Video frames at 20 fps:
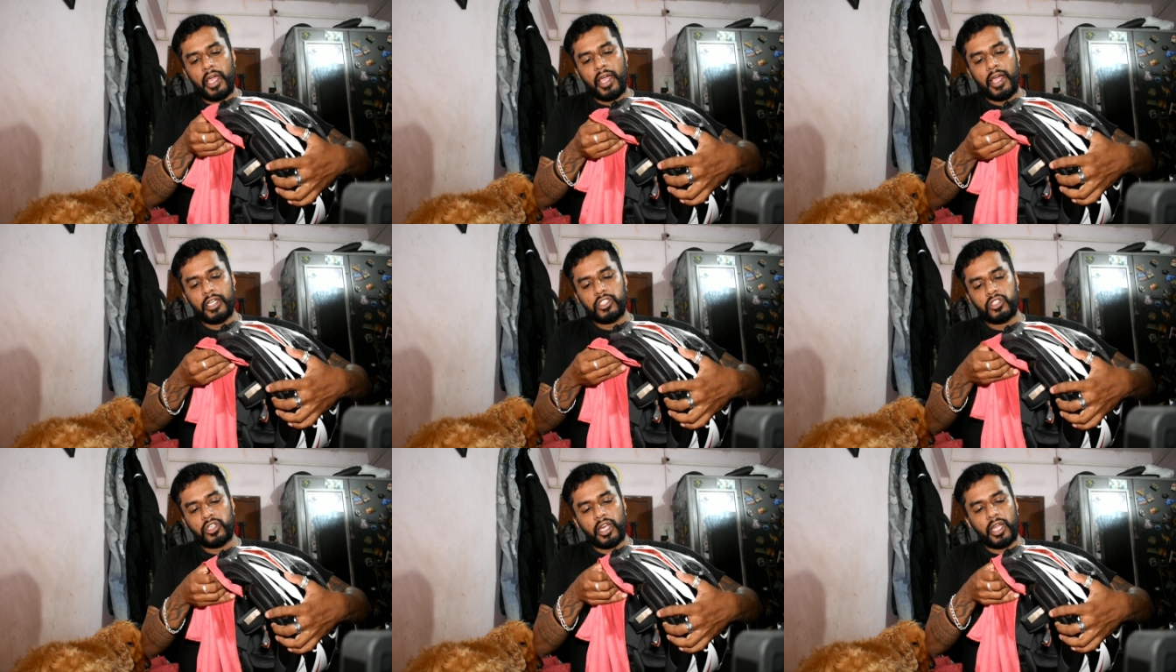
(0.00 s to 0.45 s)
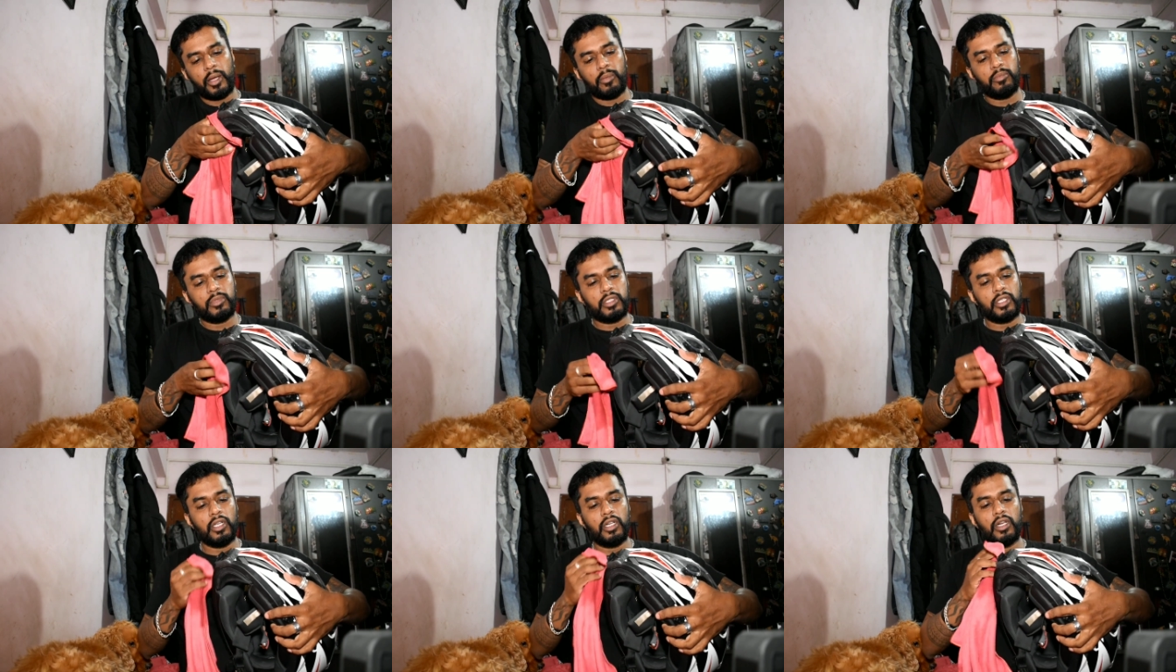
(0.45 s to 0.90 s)
extra
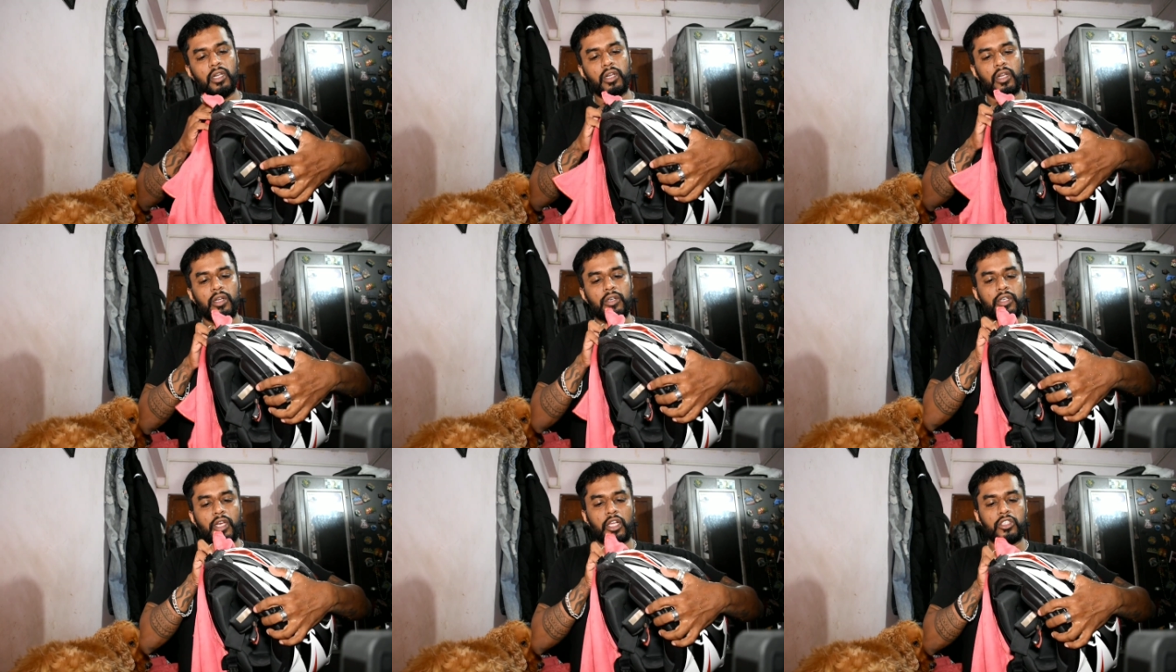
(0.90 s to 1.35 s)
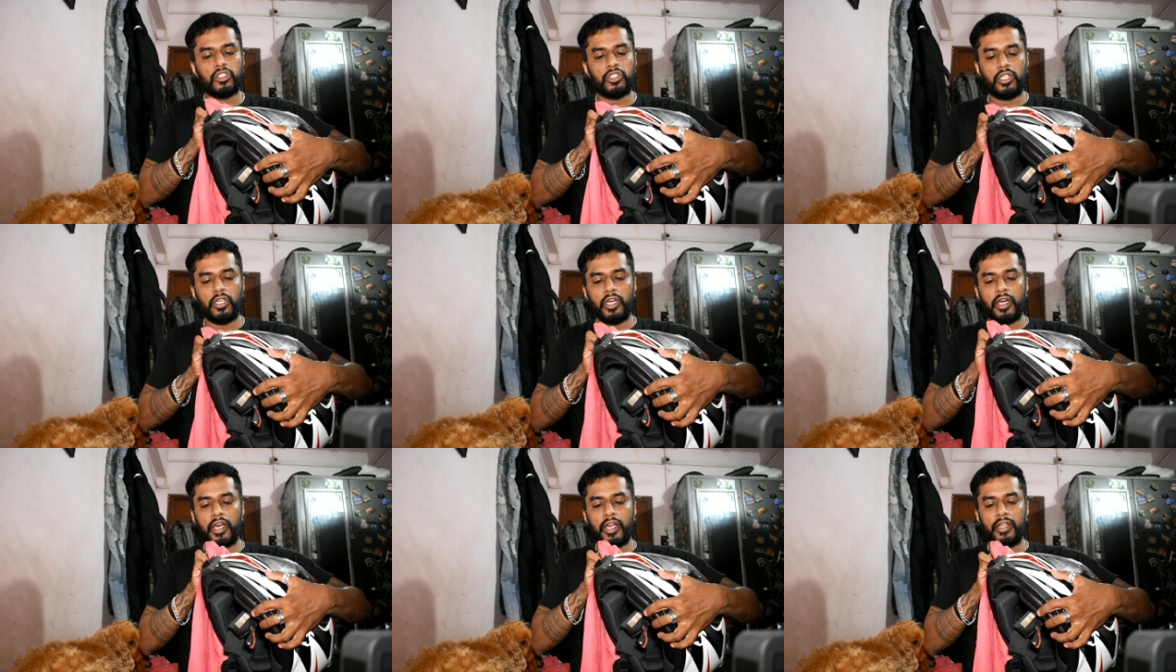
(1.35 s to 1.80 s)
M-Seal
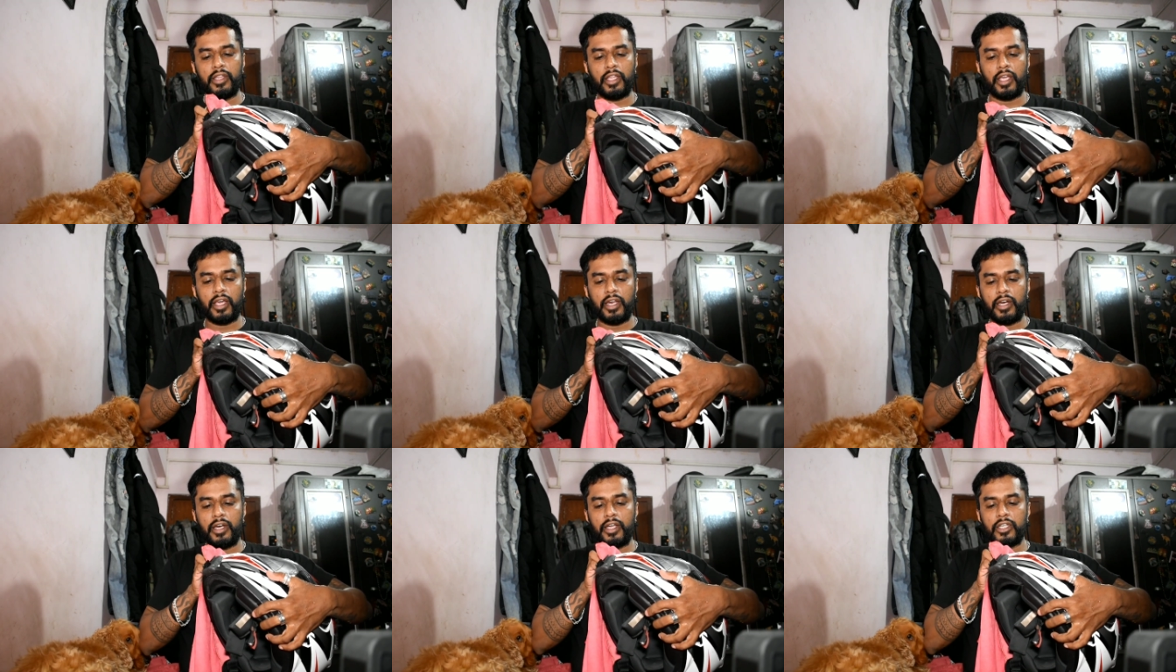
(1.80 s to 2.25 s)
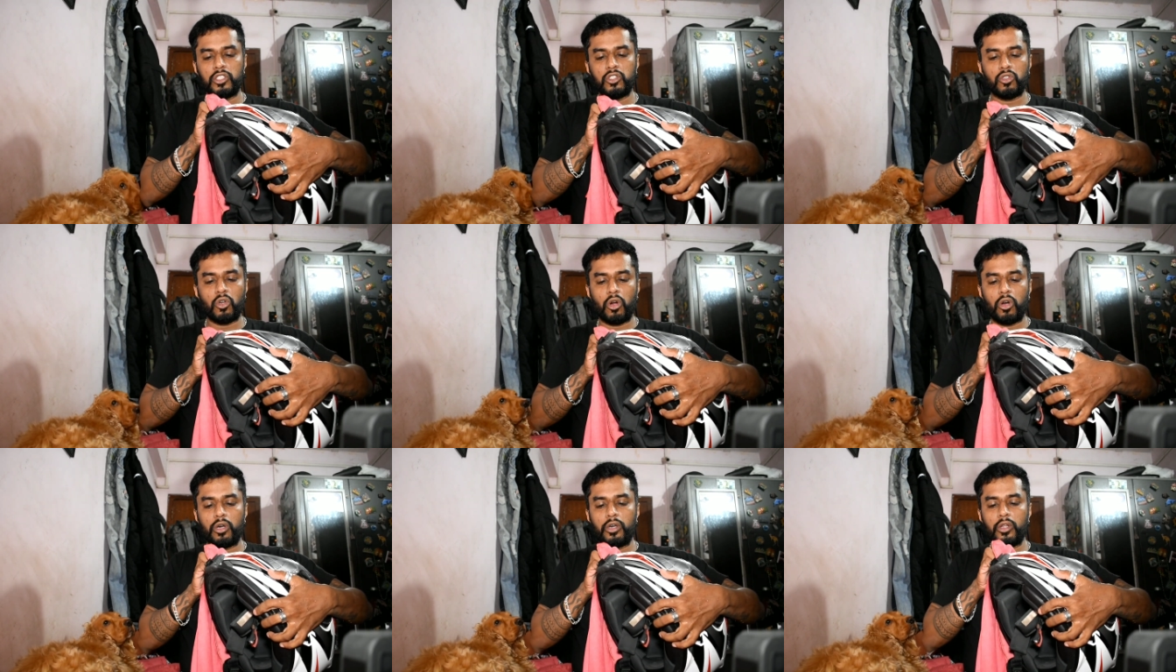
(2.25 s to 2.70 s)
touched here and there, it does
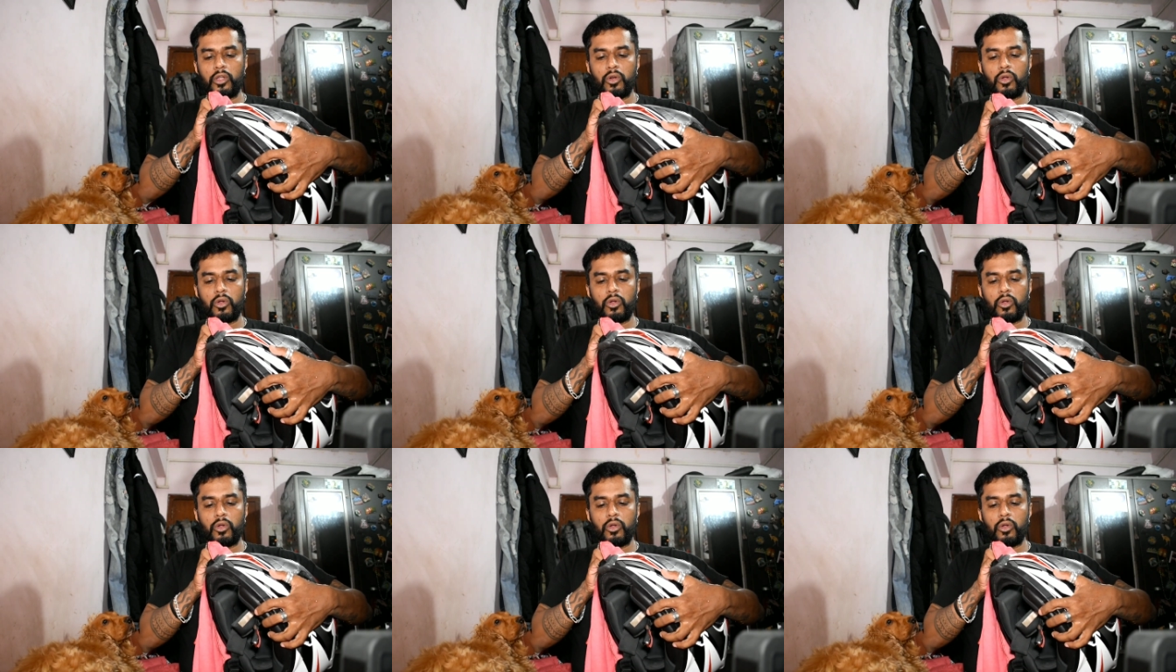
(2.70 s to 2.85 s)
not